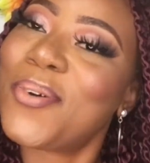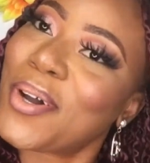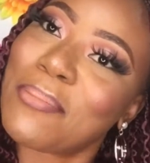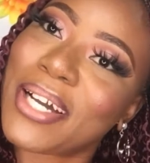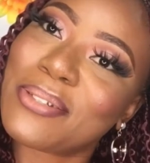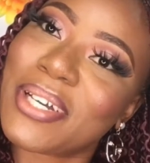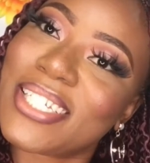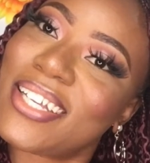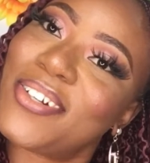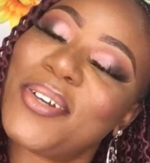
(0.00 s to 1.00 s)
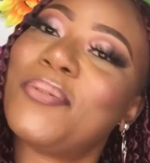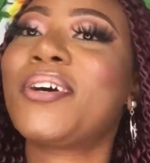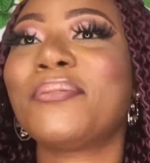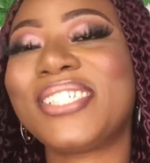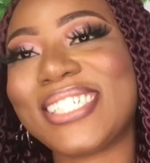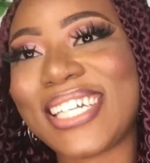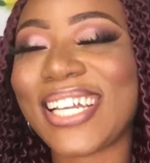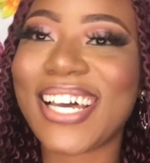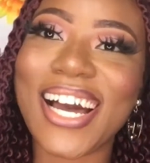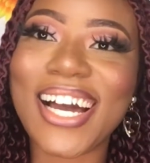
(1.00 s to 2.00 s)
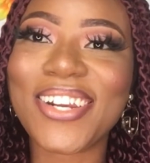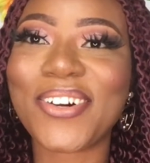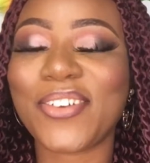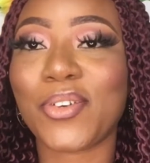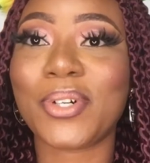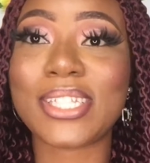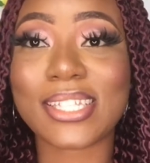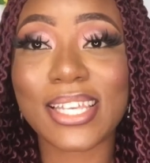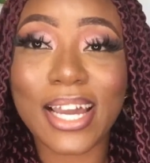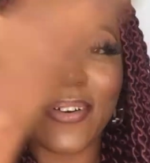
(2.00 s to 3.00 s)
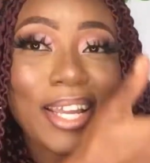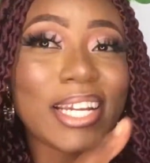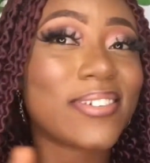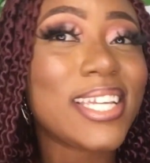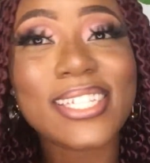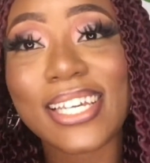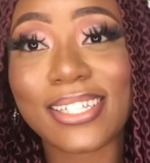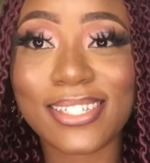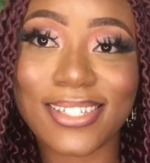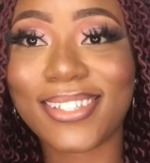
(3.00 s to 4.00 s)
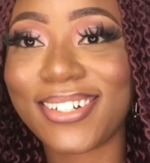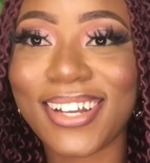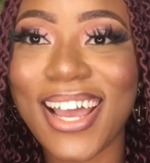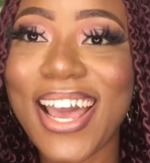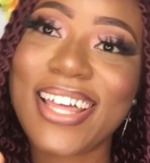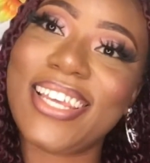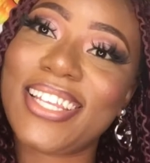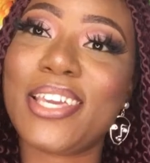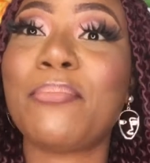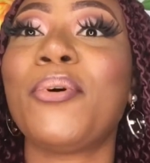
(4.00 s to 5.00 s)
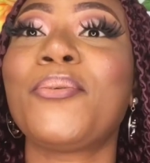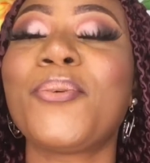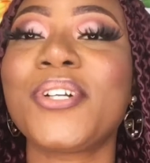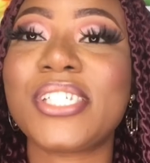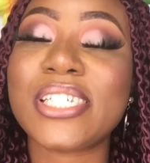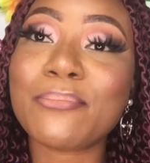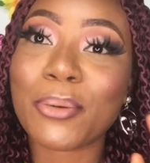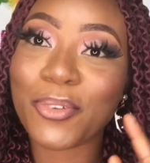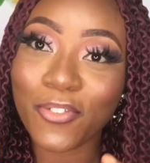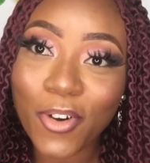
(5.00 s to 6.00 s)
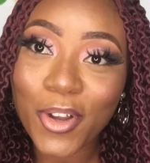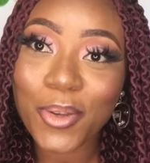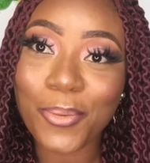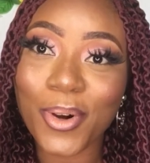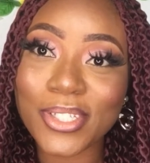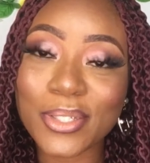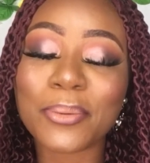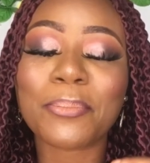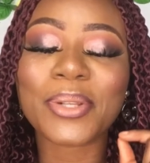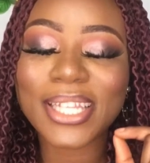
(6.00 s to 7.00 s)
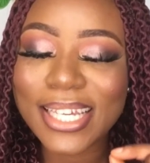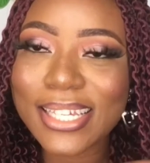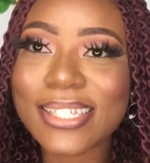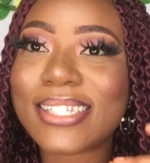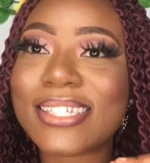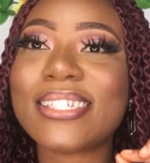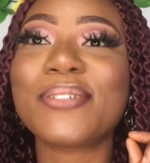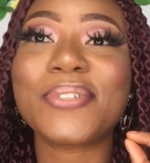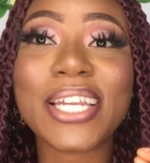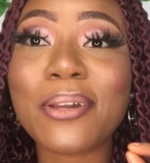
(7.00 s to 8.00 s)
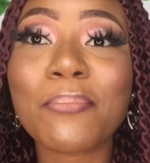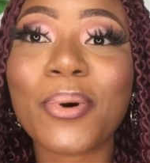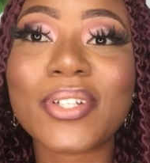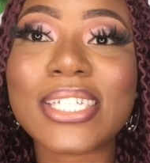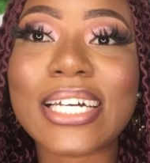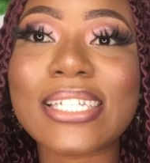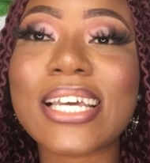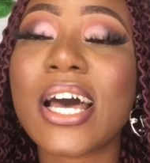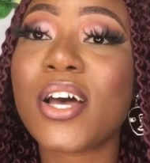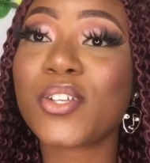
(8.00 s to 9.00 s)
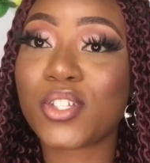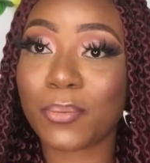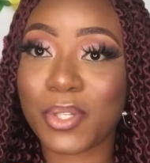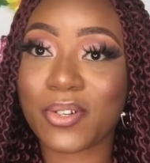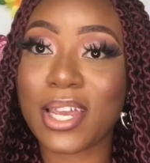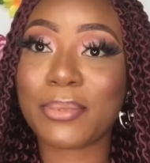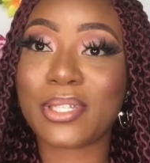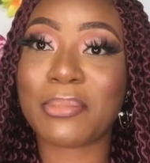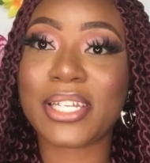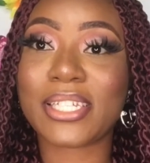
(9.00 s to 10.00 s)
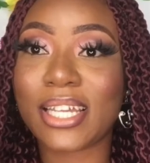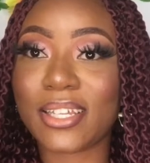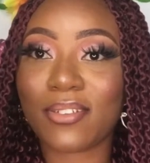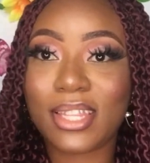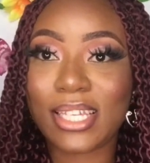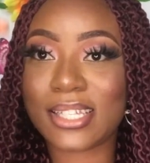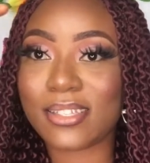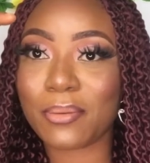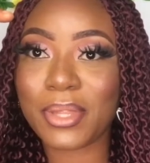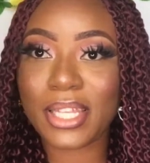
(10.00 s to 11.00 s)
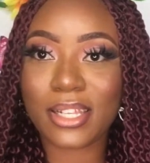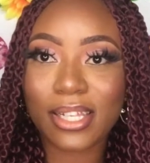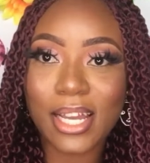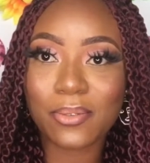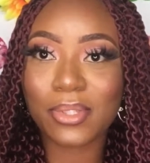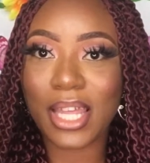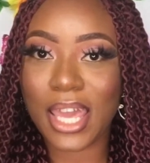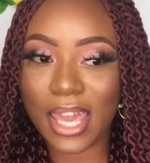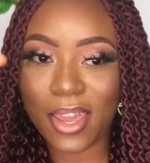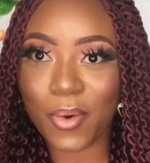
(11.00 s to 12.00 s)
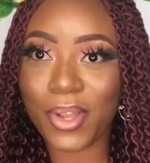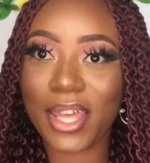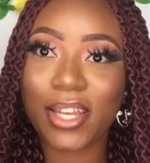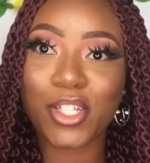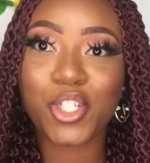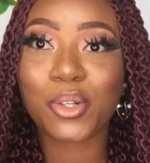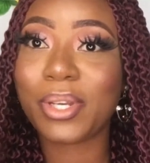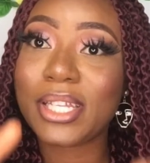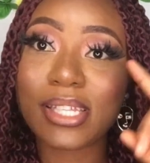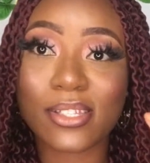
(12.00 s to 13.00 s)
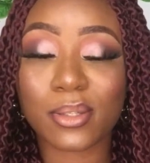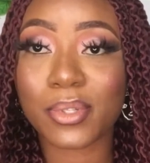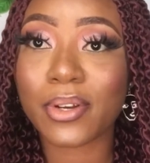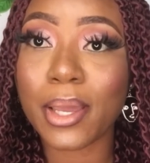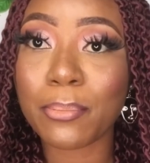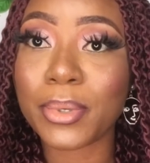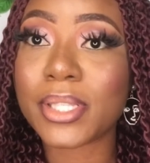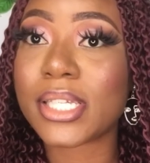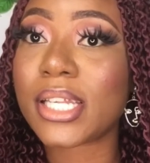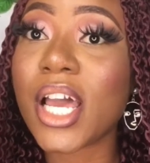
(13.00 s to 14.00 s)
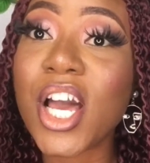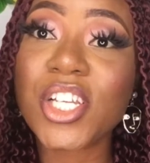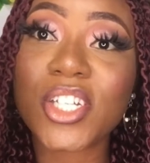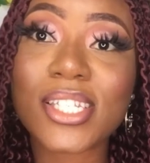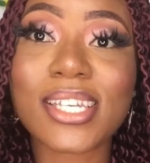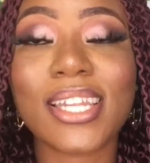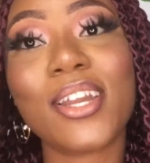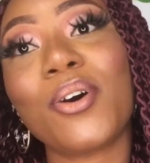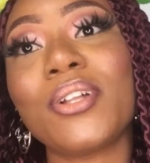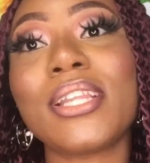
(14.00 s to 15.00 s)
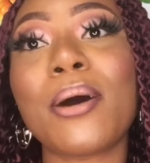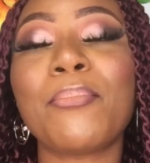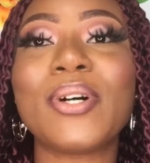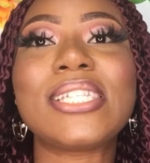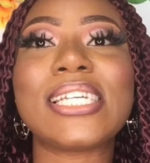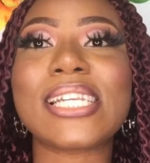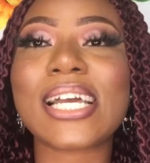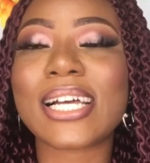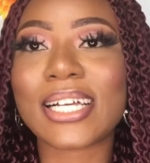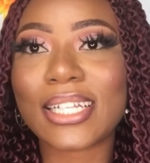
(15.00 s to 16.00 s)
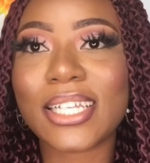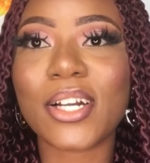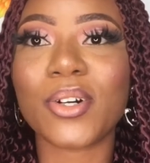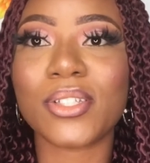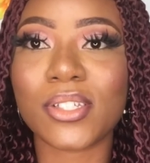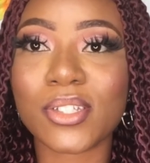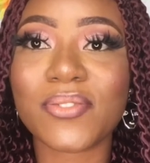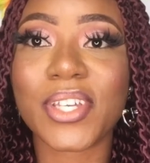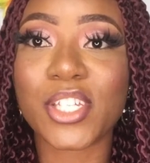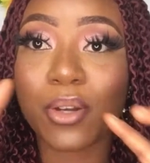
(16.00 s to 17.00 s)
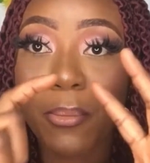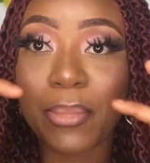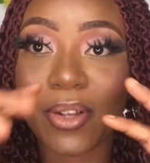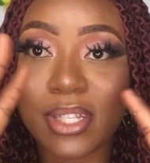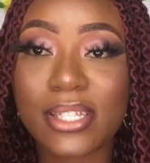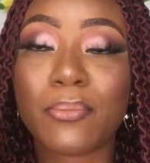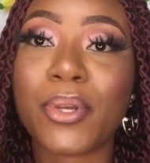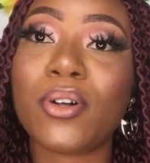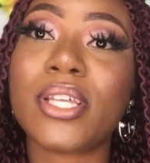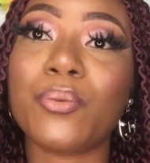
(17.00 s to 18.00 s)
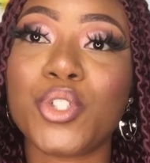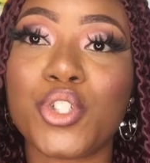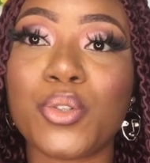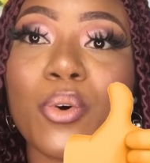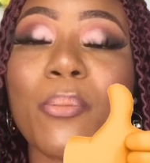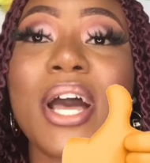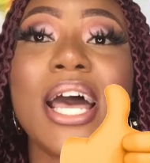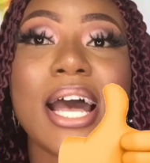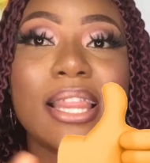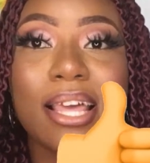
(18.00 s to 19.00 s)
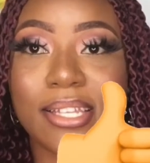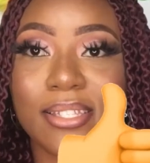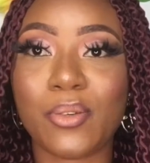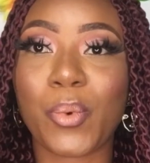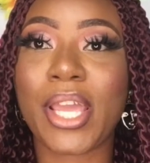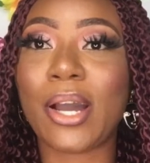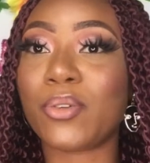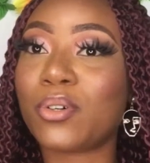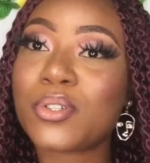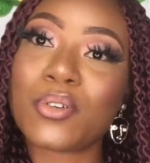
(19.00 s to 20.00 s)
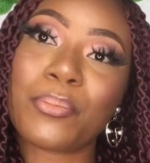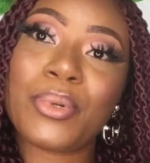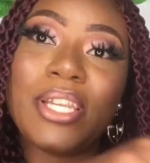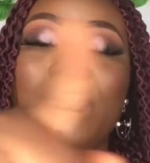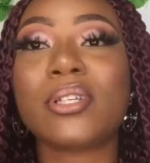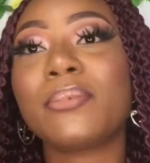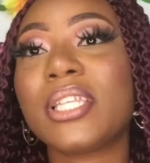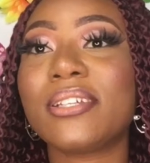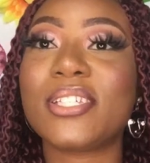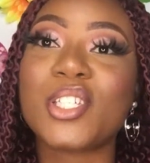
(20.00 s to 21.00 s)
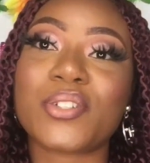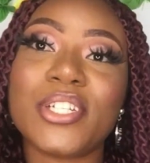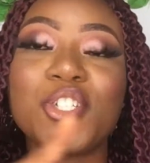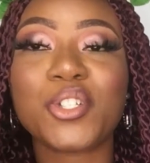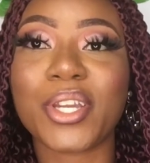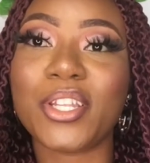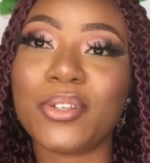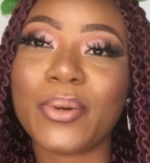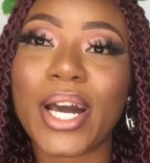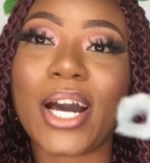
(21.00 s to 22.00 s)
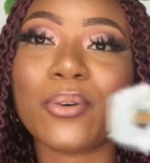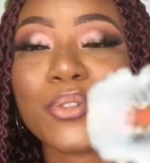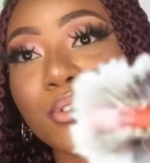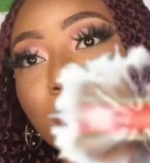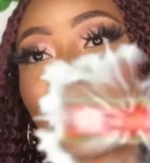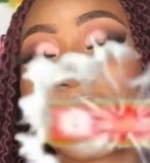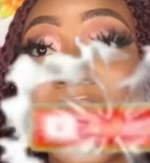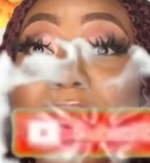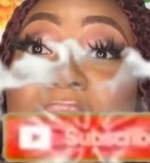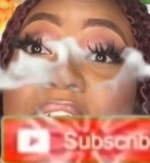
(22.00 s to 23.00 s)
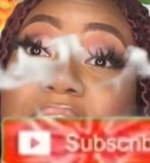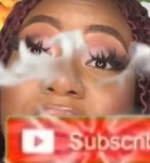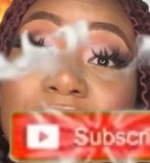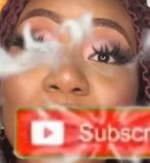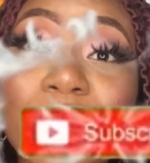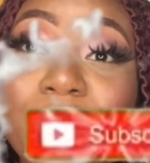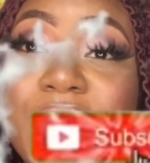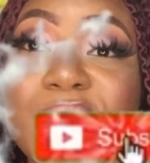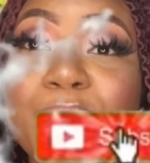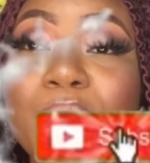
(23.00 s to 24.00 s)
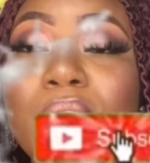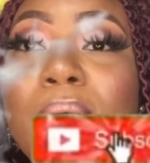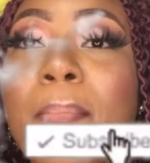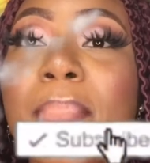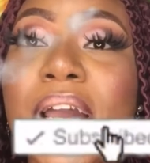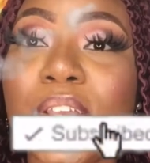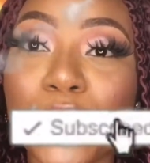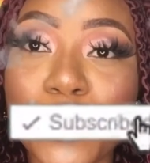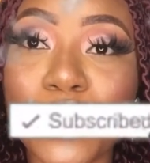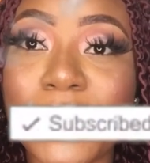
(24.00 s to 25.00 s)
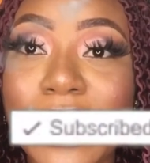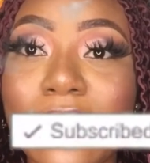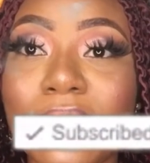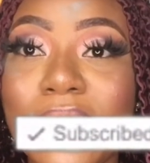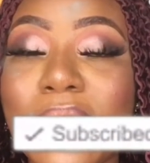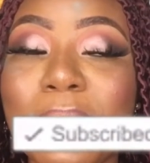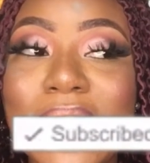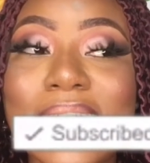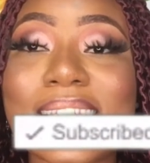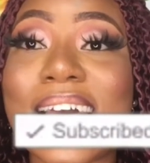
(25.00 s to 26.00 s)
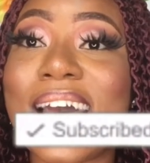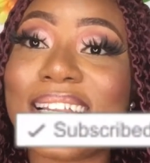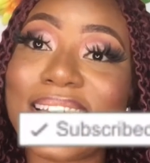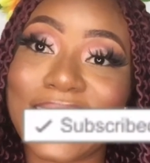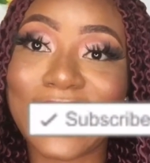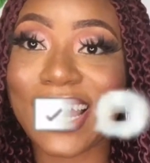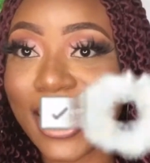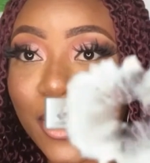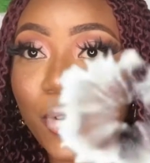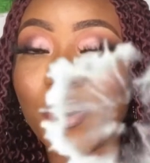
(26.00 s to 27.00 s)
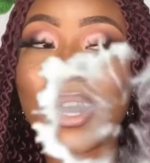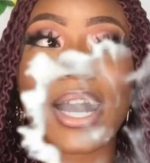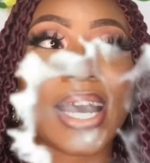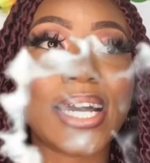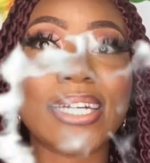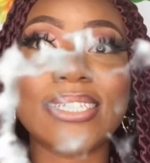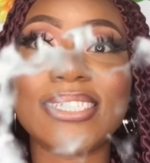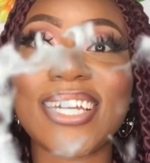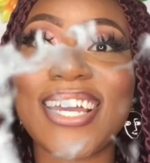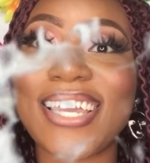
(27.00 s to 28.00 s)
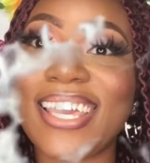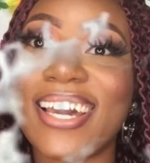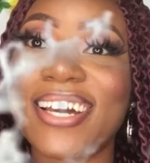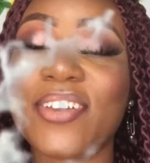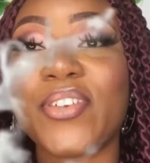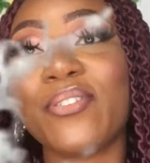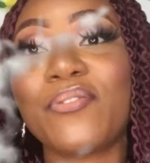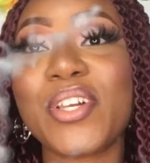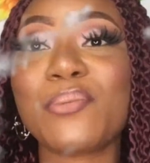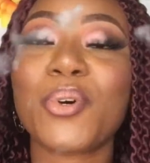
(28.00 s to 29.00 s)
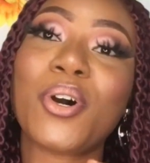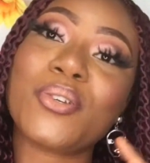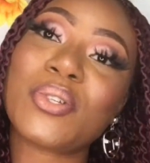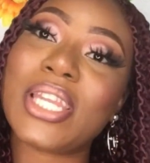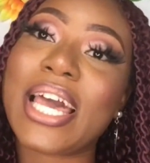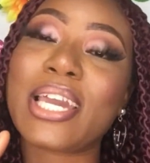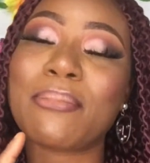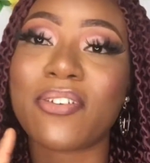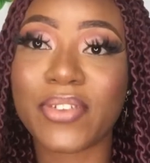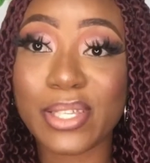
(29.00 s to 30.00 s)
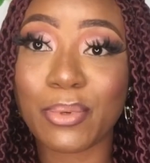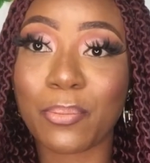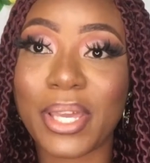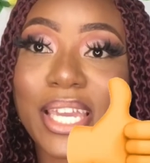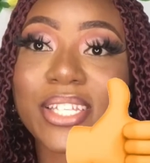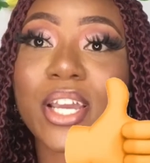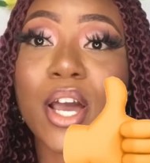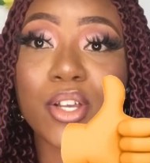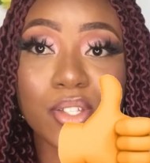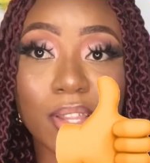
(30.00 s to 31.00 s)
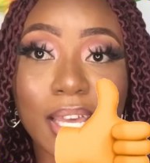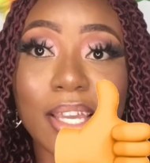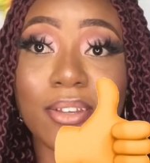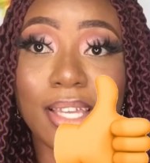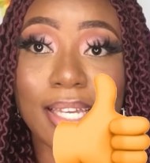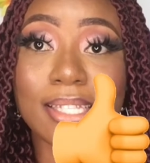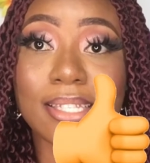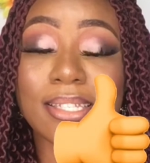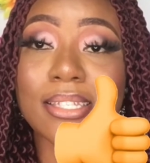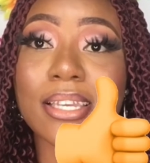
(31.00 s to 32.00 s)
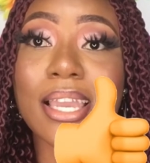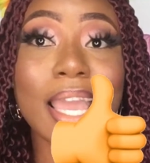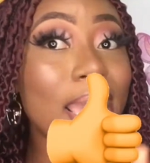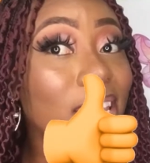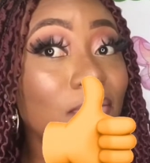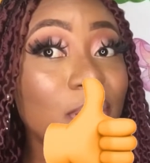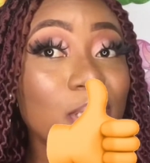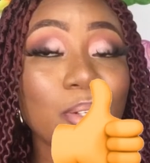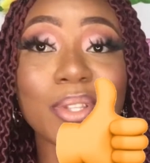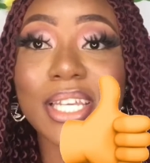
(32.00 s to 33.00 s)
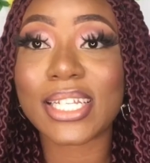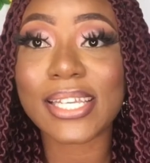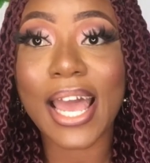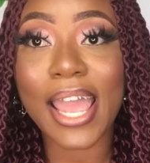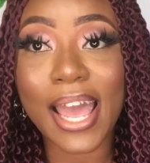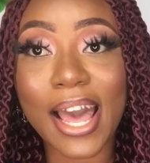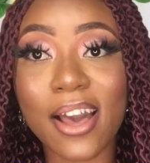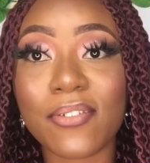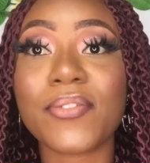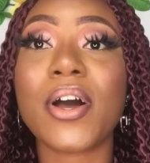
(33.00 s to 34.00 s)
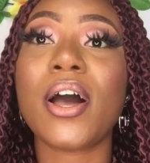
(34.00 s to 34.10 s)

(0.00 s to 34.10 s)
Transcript: Welcome back to my channel. You're welcome to Dina Anno. If you want to see how I created this look, then keep on watching. But before you watch, please, this is really important, subscribe to my channel. There's something down here or here showing the subscribe button. Just click on that button, click on the notification bell. There's a bell that will show up, and that's the way. I would also leave something on the screen showing you how to subscribe. If you're on Facebook, my YouTube channel name is Dina Anno, and yeah, if you're on Facebook, also like my Facebook page so that you get to see any video that I have.